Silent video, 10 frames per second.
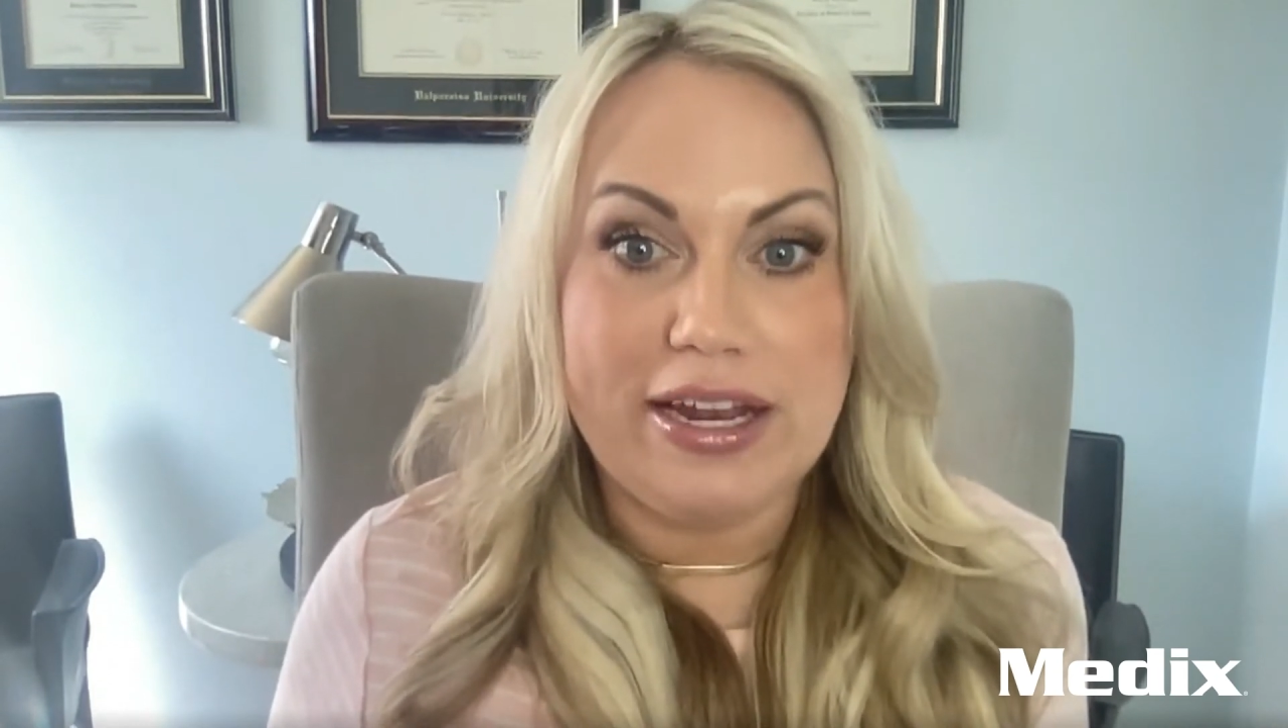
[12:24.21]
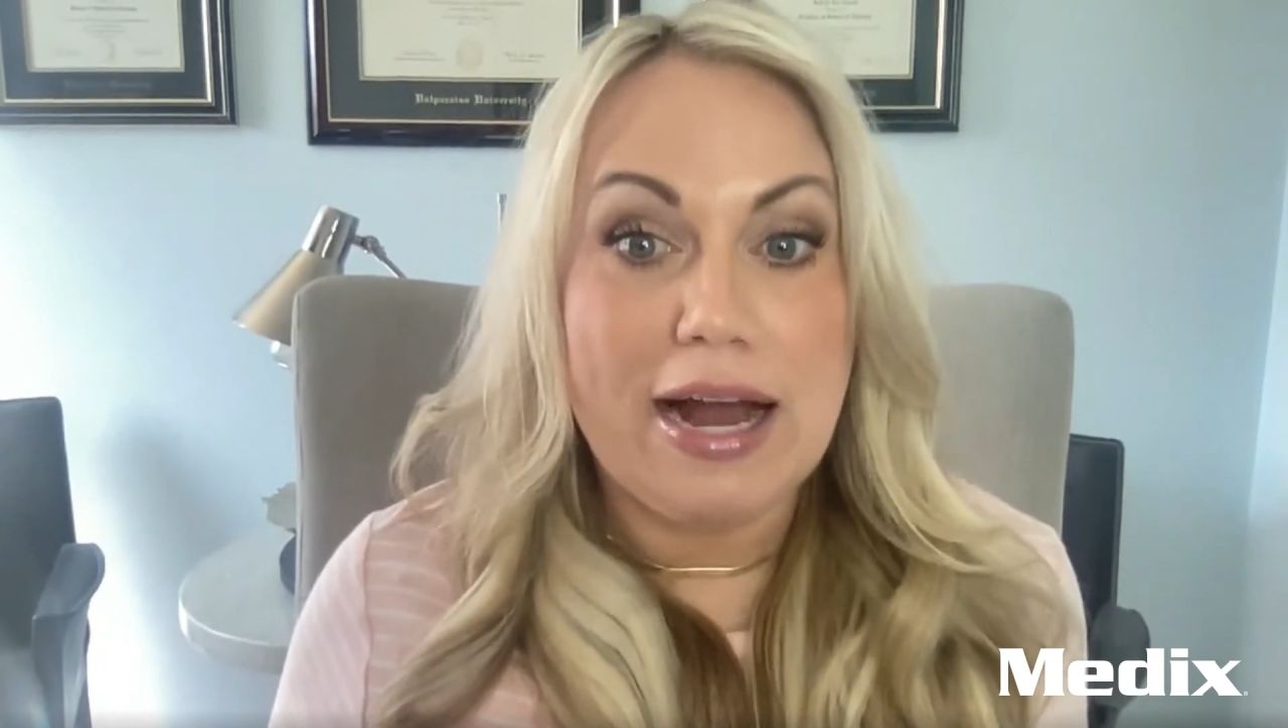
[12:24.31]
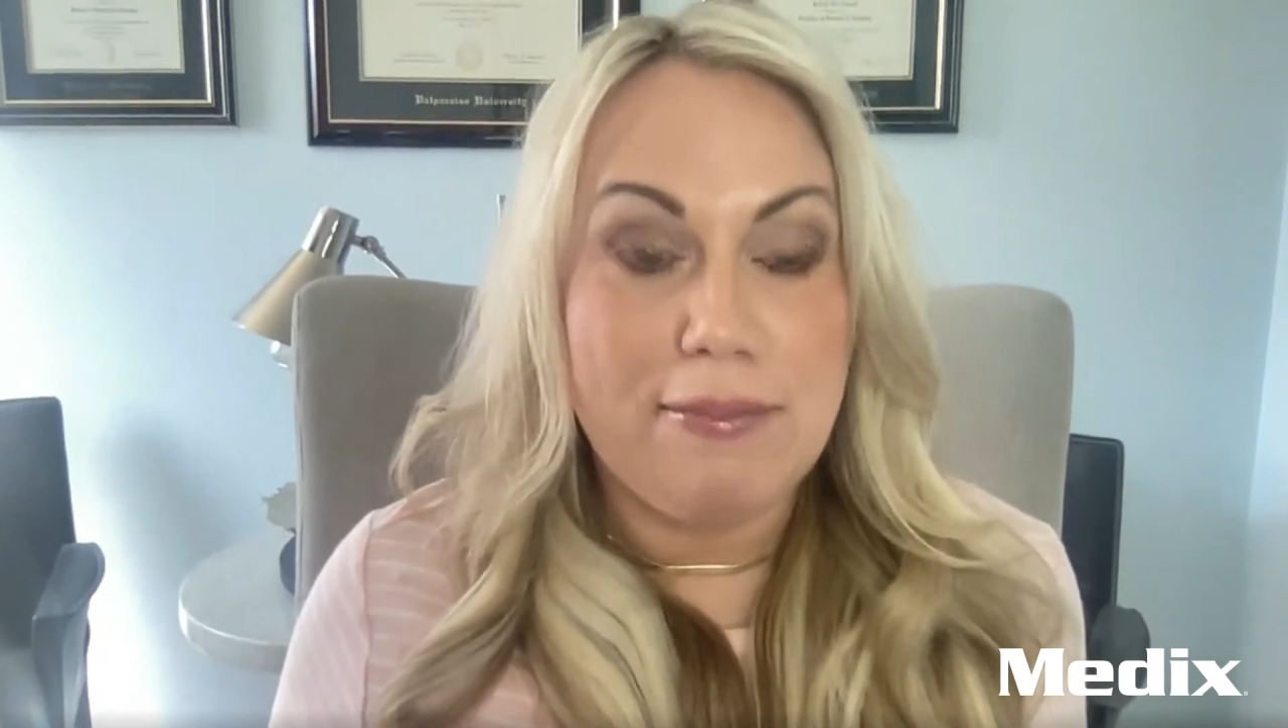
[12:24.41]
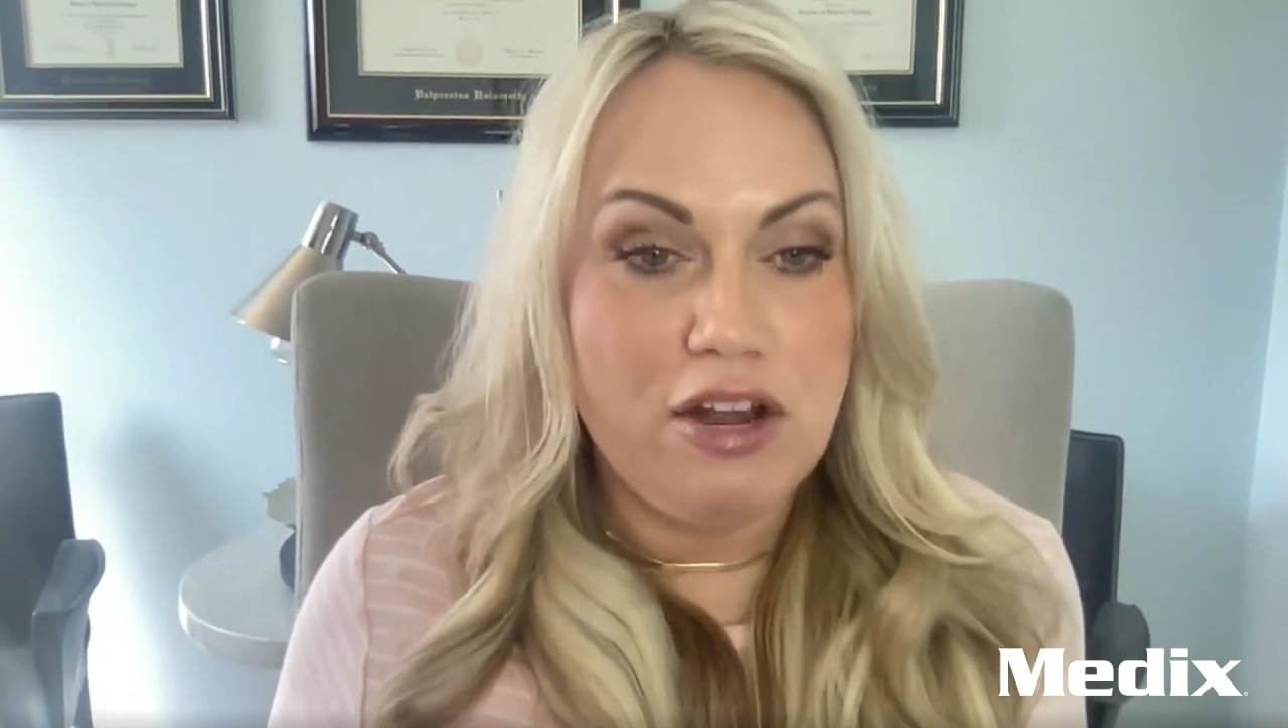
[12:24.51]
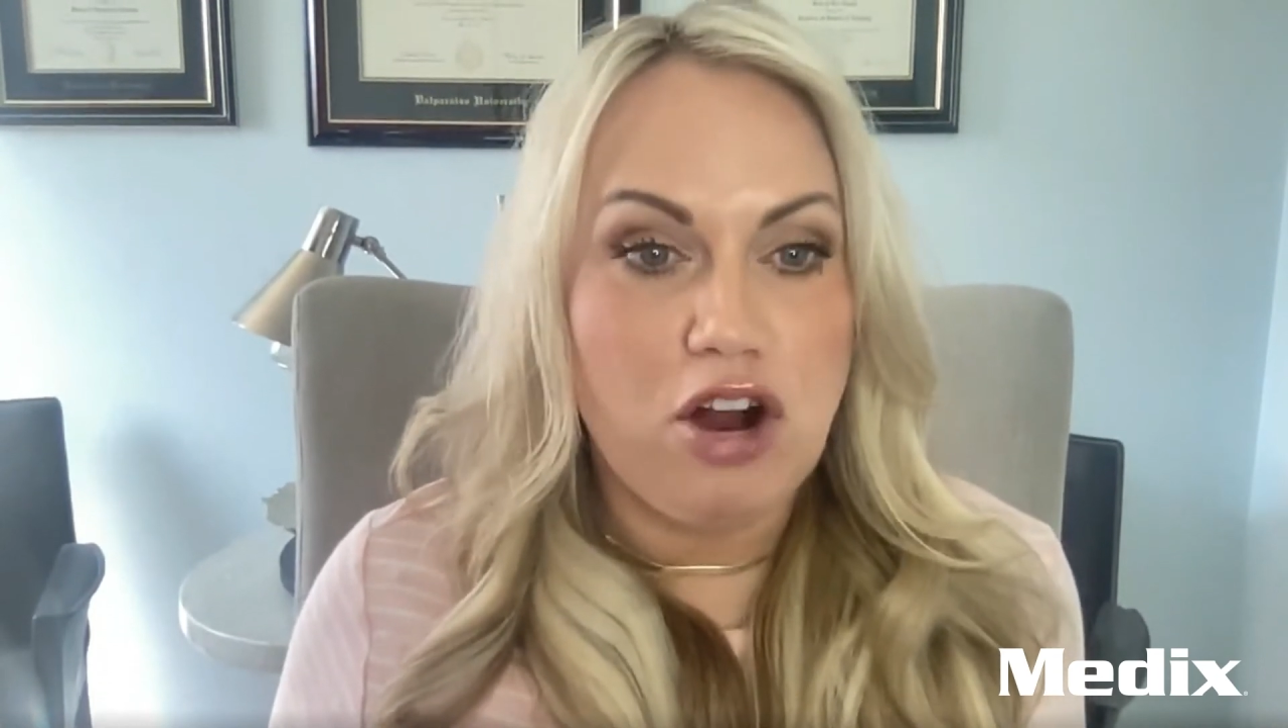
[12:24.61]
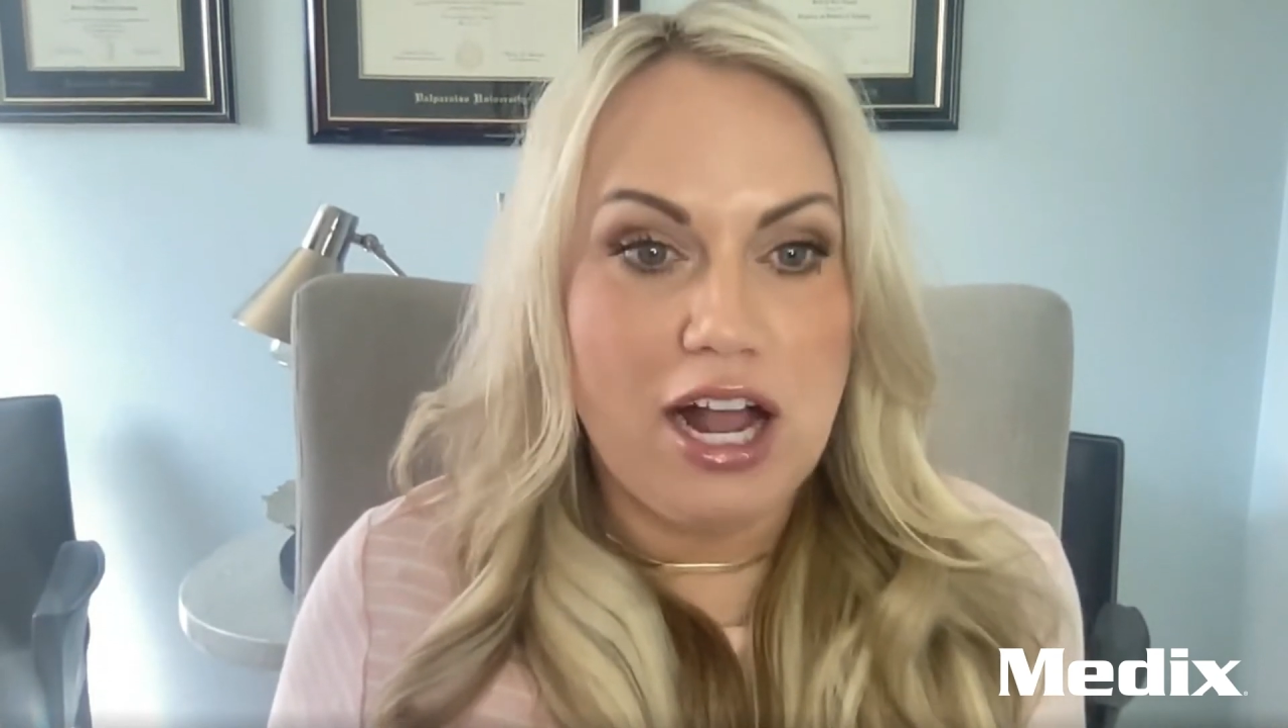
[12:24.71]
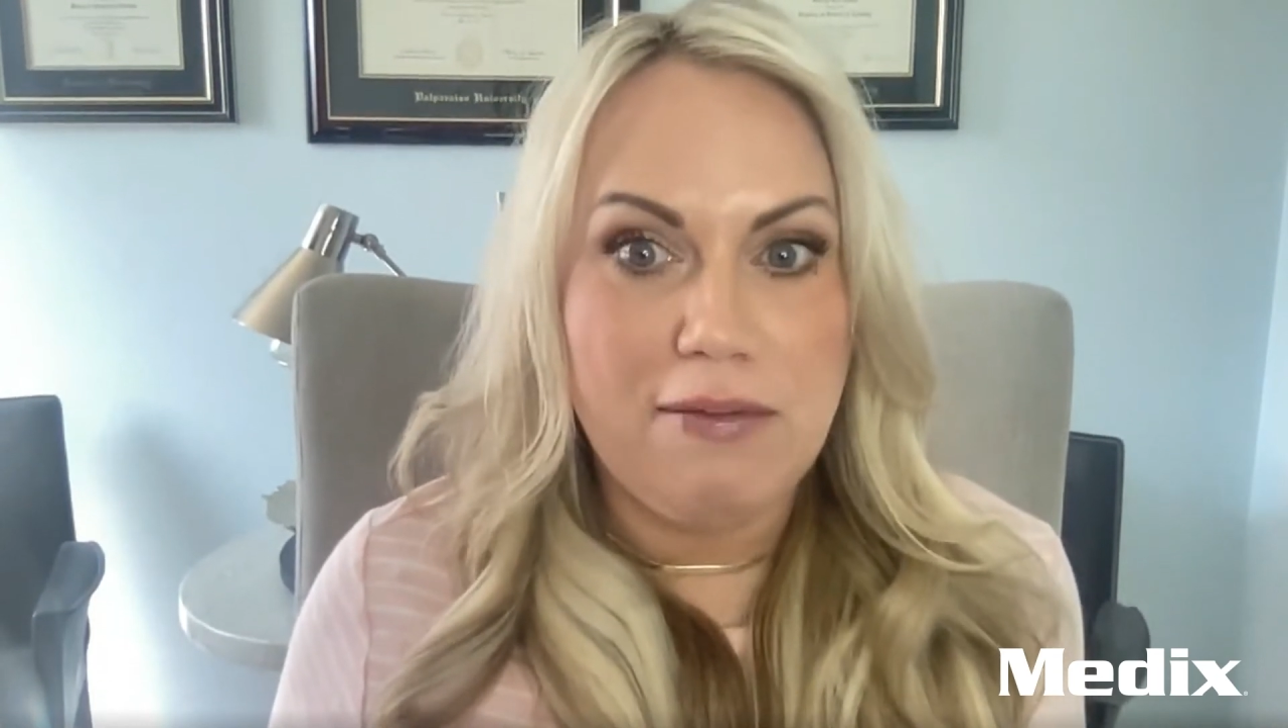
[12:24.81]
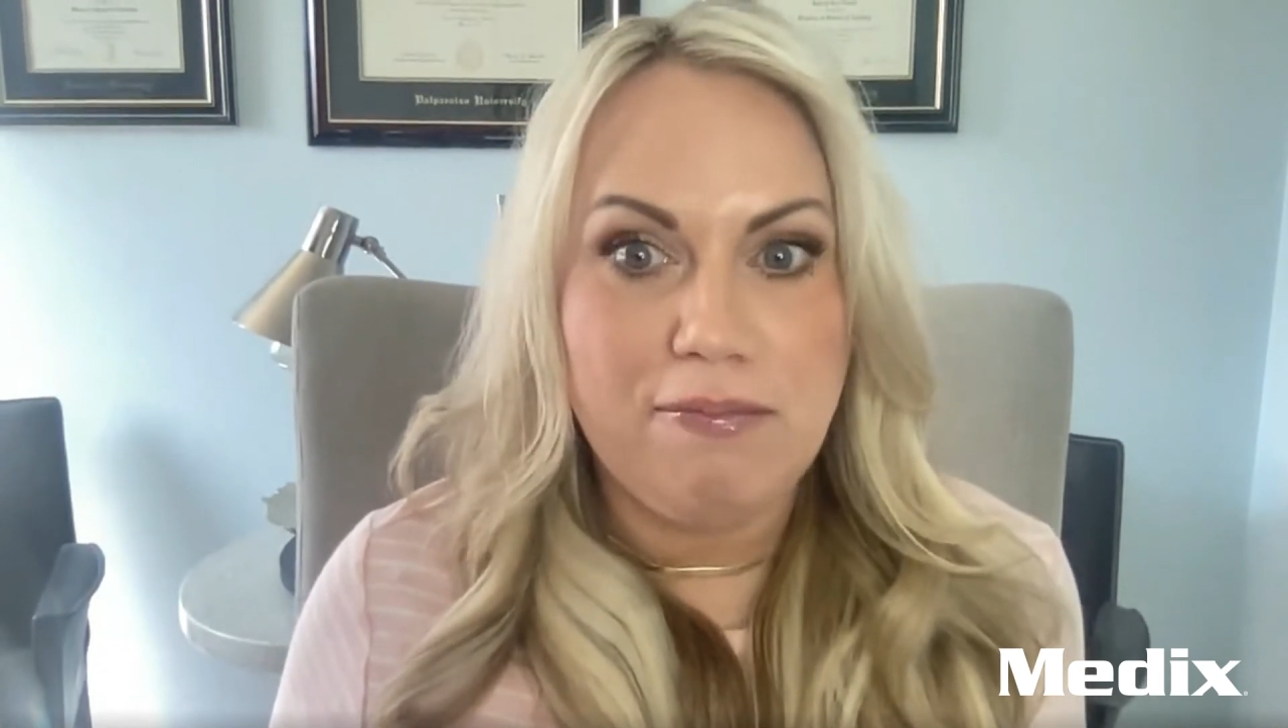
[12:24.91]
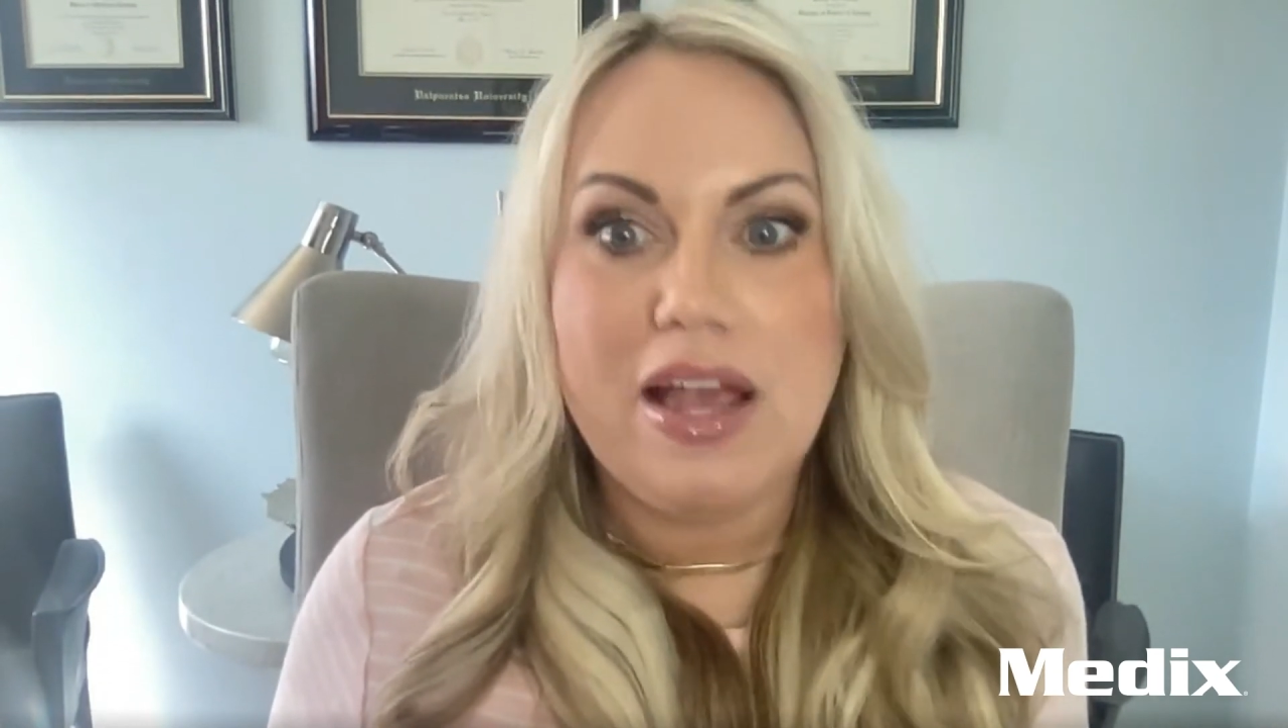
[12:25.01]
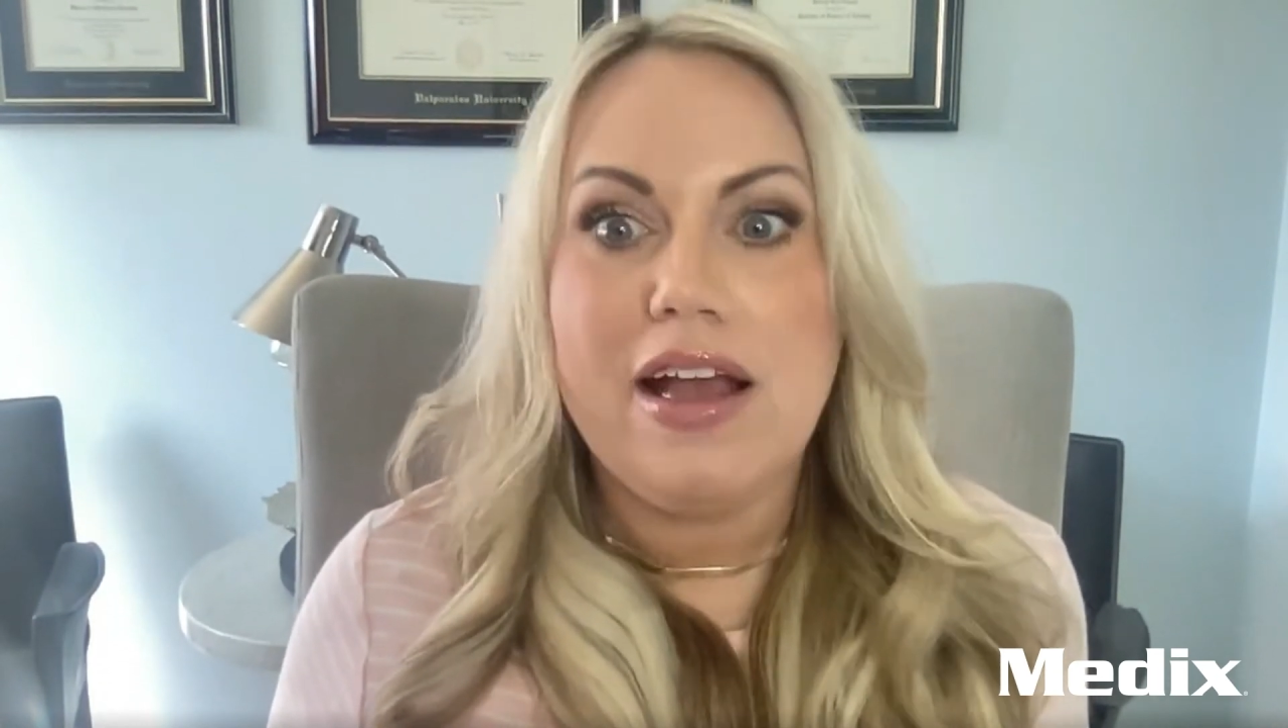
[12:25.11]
Omicron